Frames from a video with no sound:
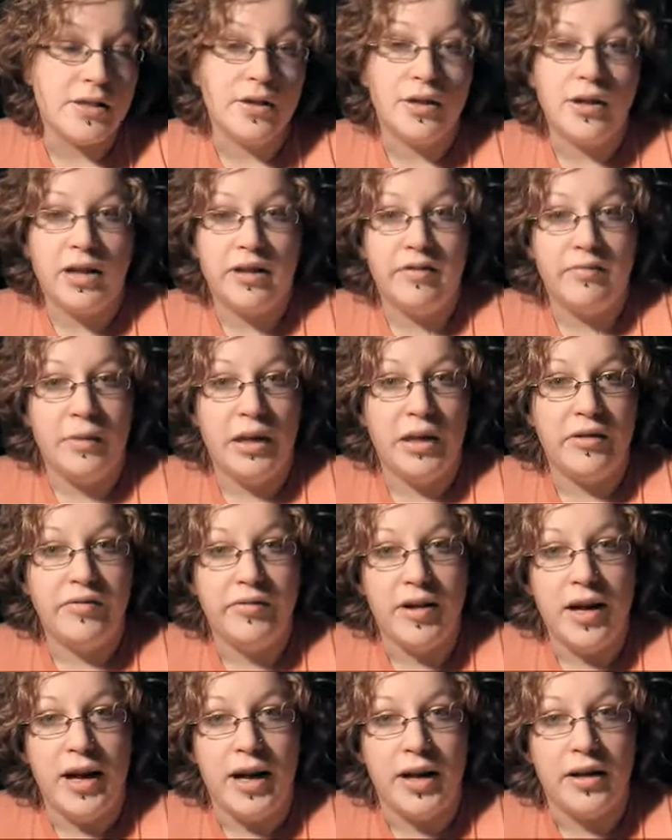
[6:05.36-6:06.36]
he's going to give me a
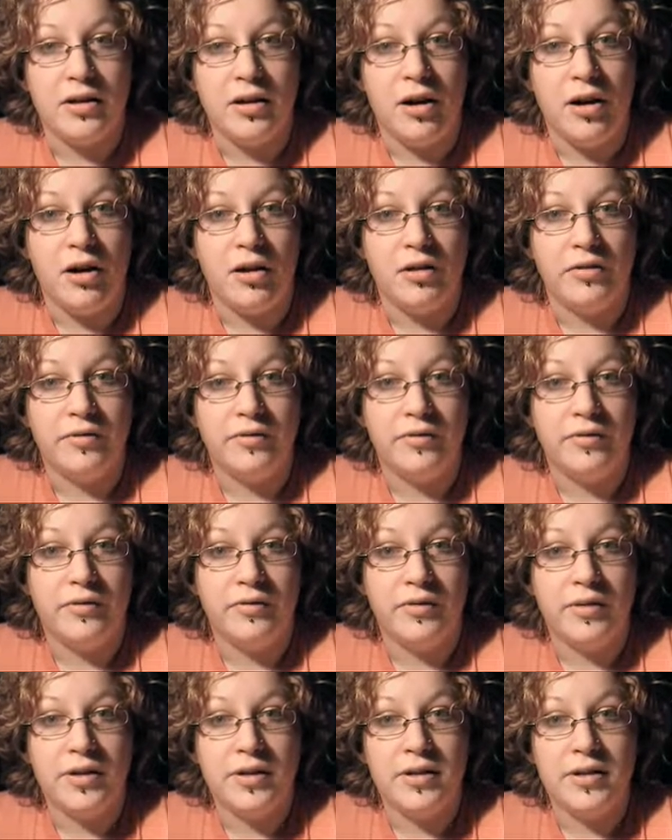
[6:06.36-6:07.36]
fine
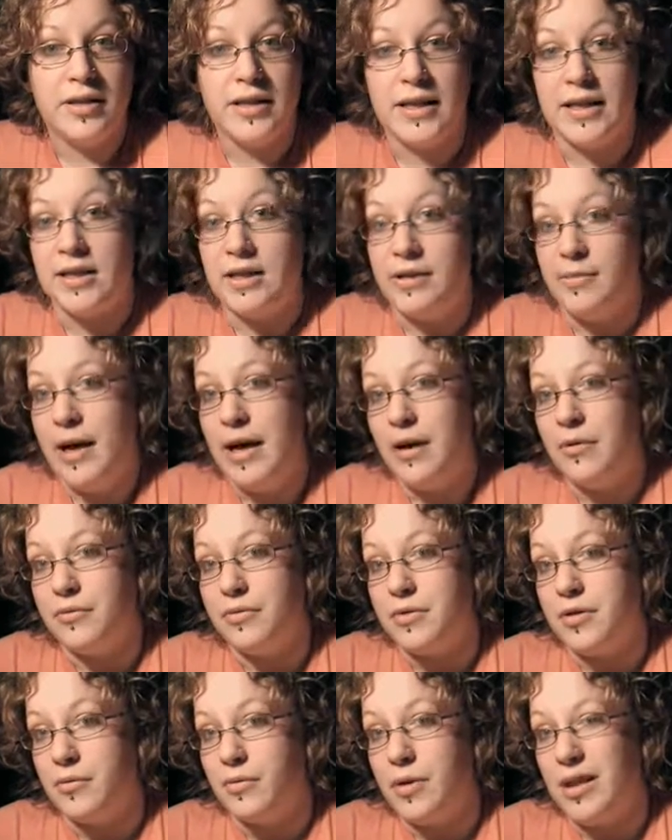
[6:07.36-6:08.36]
of
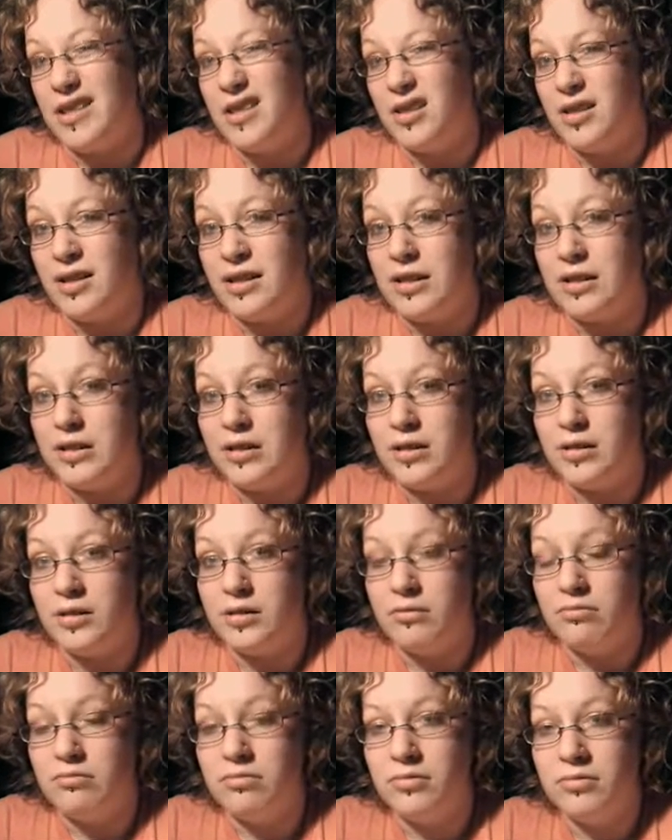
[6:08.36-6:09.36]
£60, which
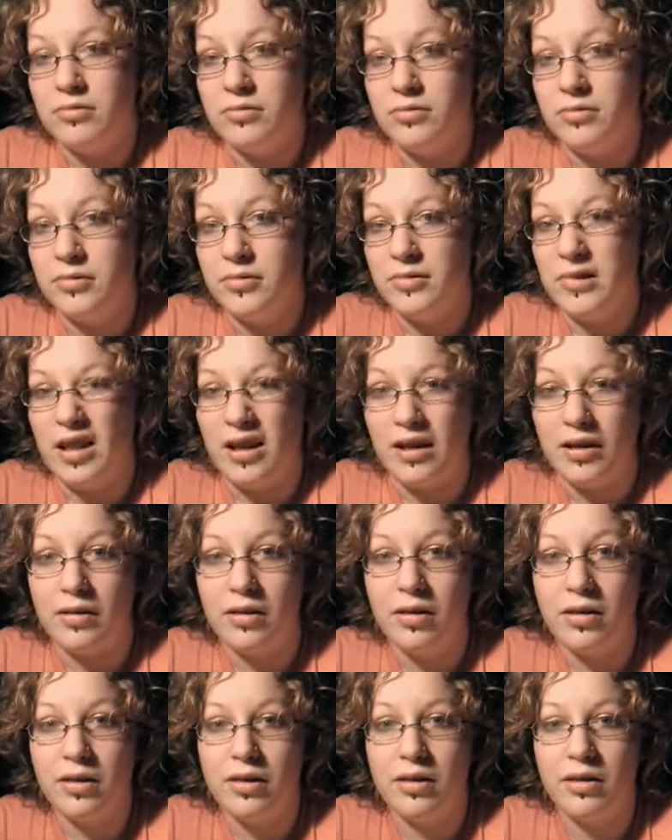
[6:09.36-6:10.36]
is
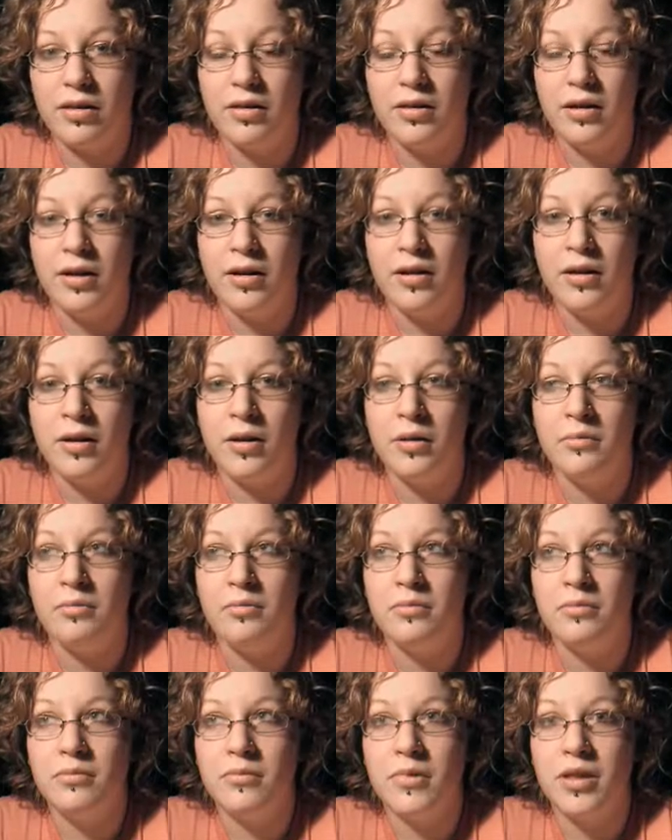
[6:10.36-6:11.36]
like
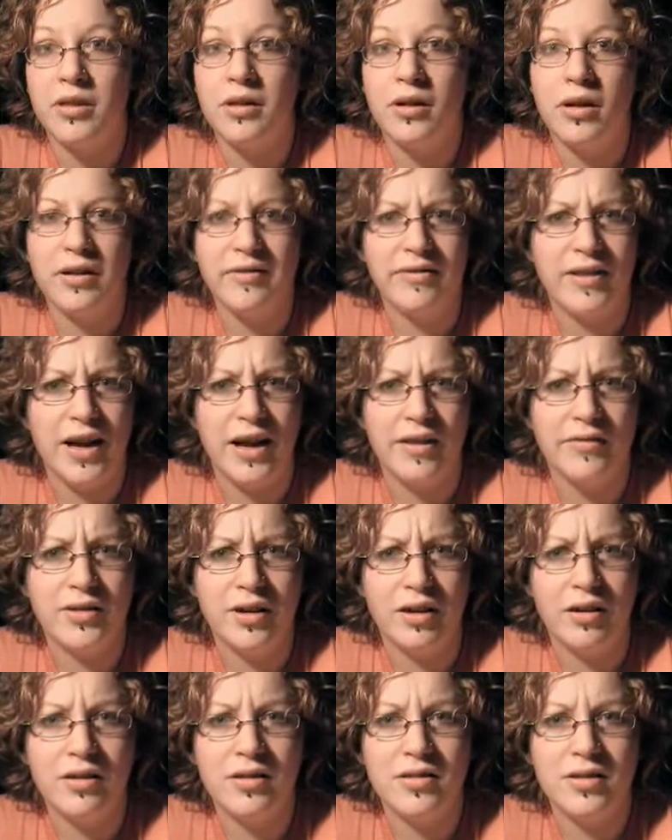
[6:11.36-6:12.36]

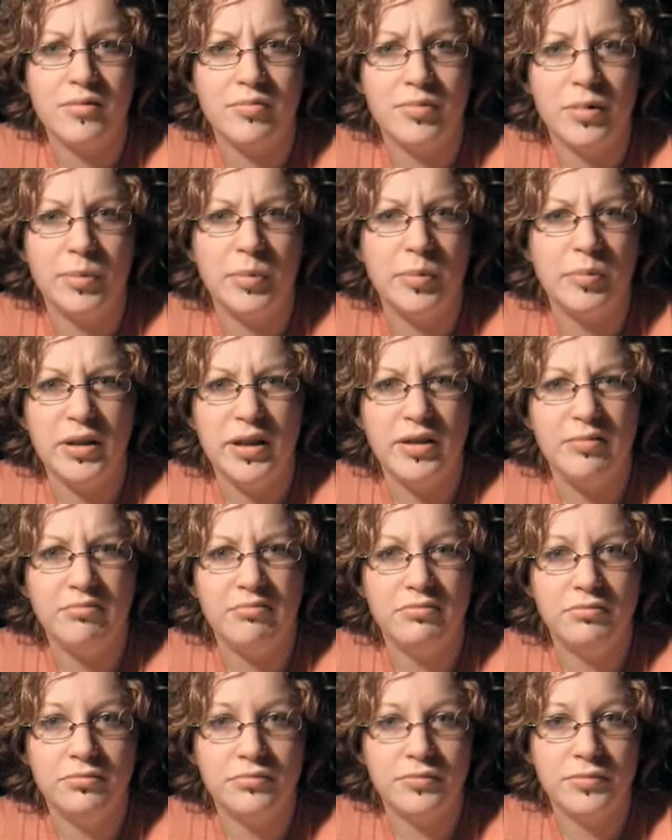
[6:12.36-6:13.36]
$35 probably,
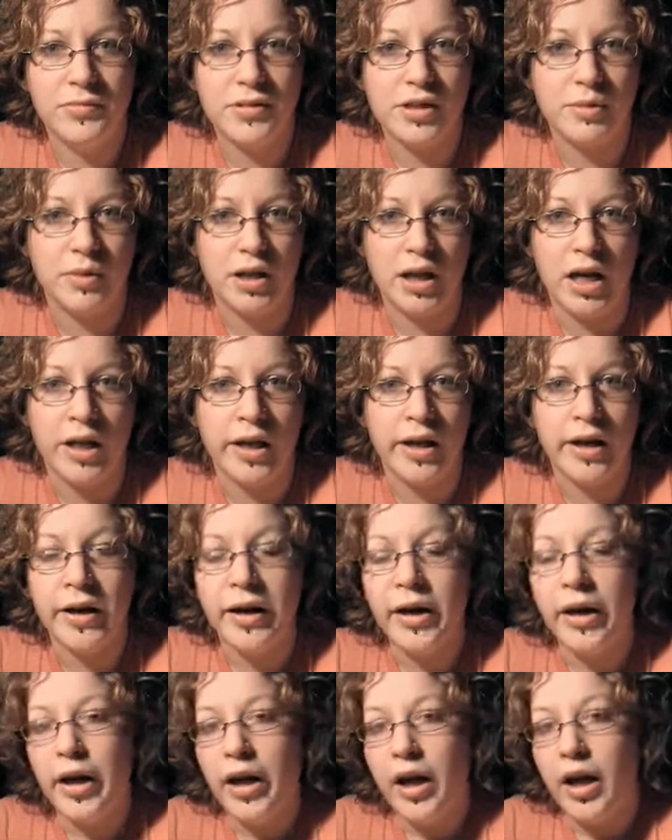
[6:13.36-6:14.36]
something like that.
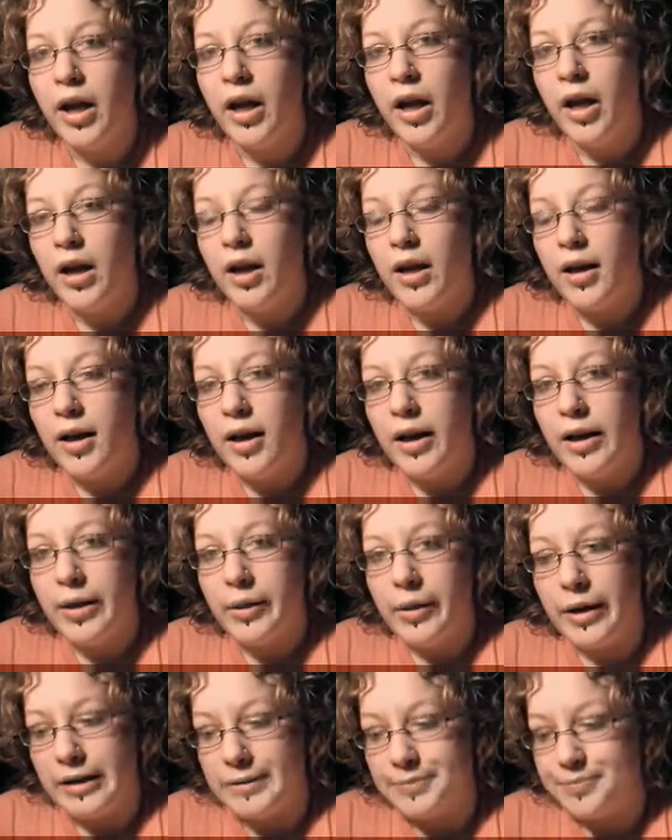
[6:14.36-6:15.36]

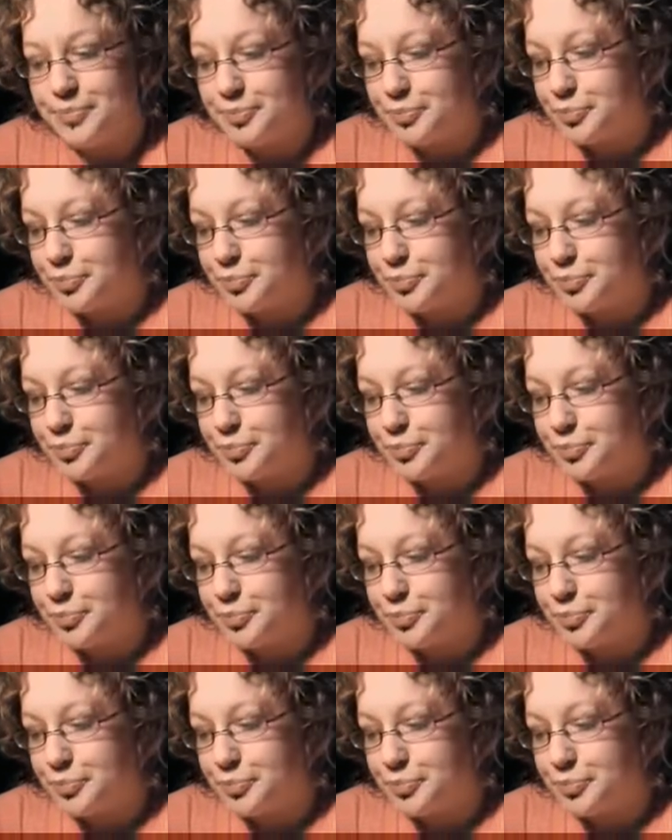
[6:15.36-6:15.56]
Anyway,